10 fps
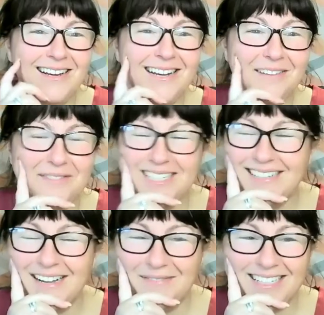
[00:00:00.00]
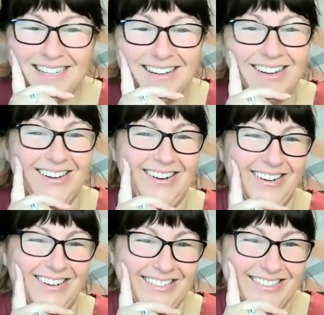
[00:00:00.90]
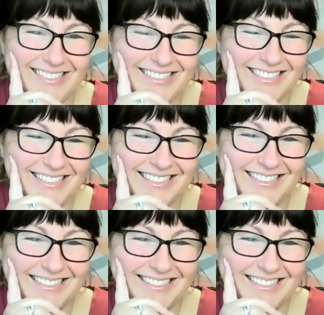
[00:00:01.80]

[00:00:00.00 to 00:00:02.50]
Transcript: So I will never, ever